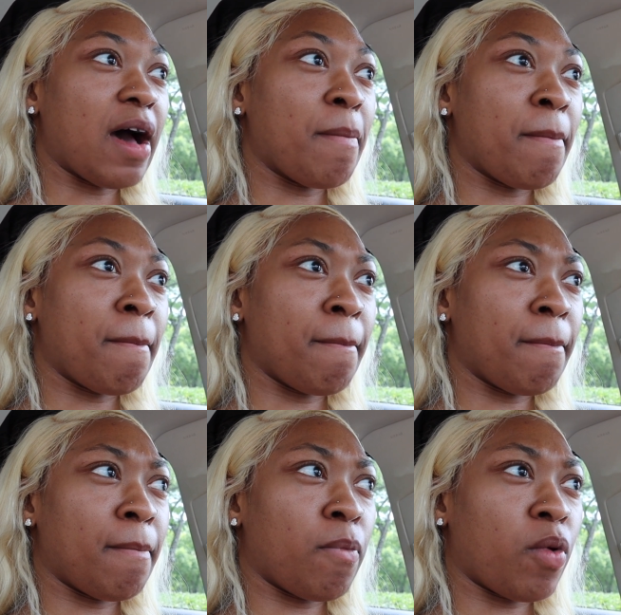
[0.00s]

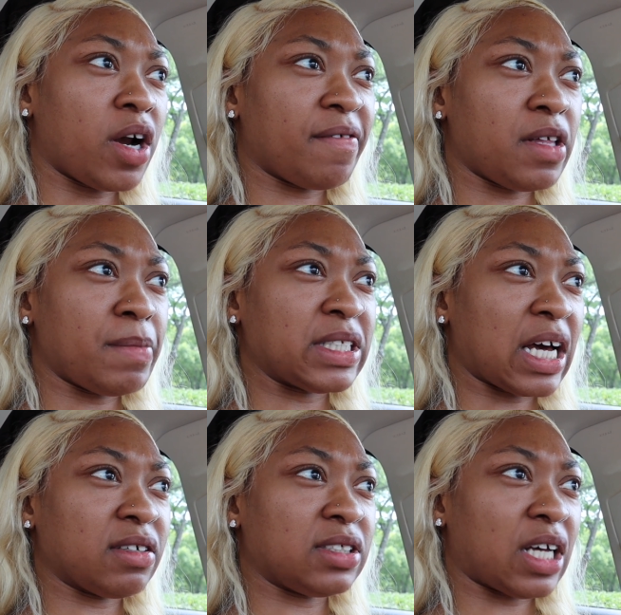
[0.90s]
One of them is
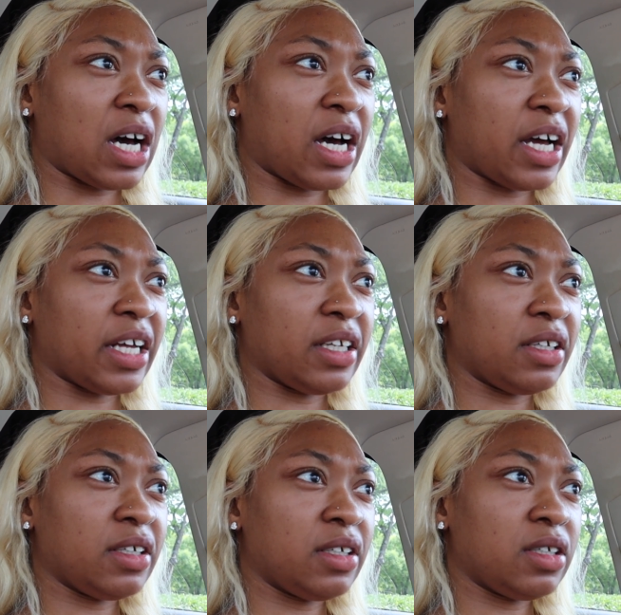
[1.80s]
outside.
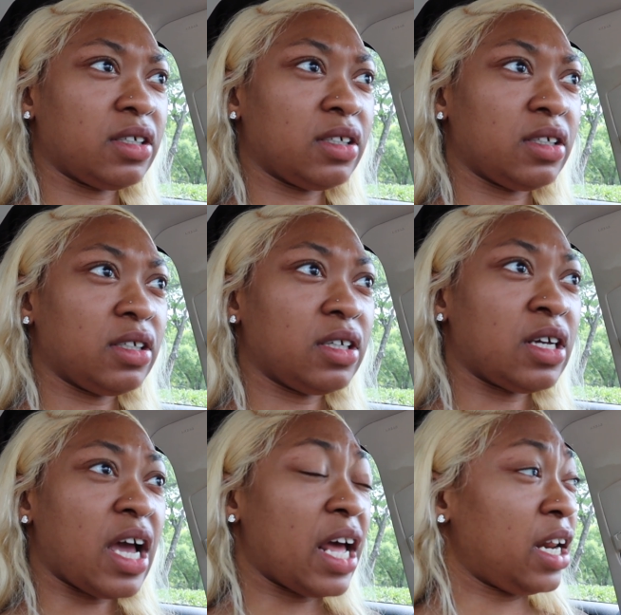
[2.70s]

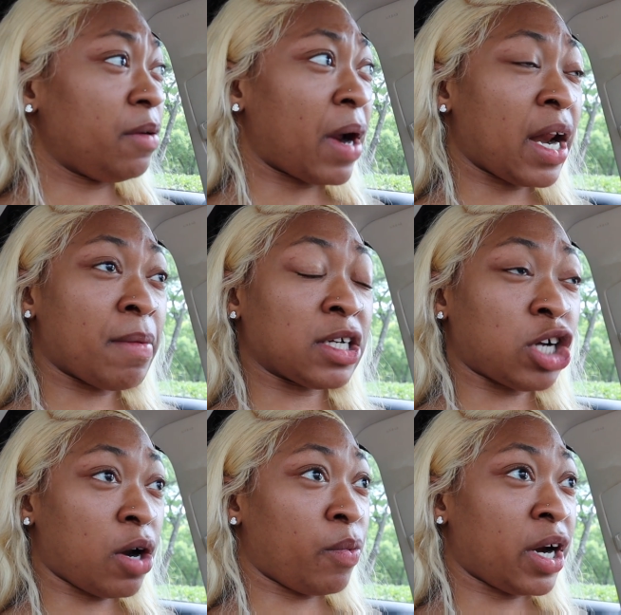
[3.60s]
At any rate, I'm not
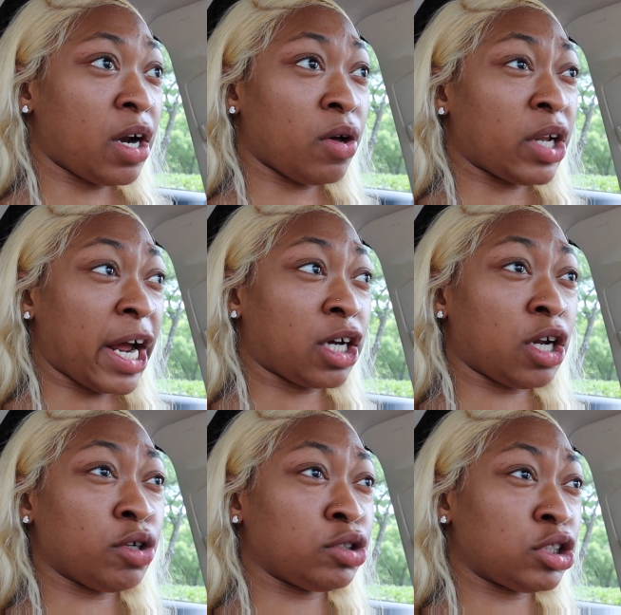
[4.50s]
trying to wear no like
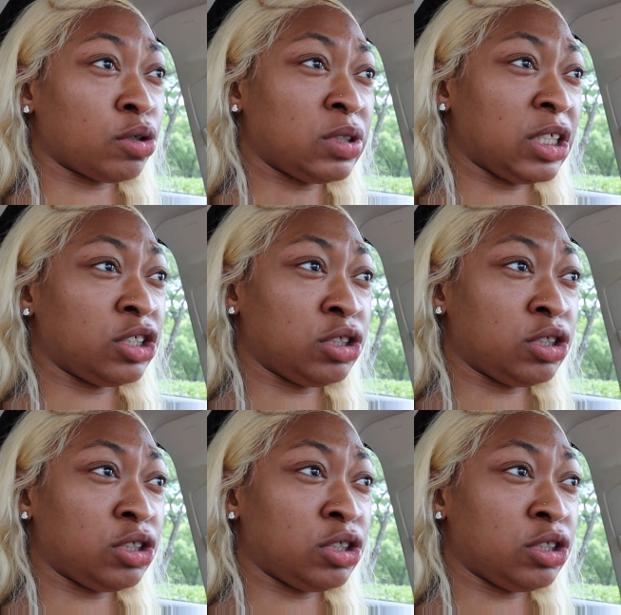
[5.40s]
closed toe tennis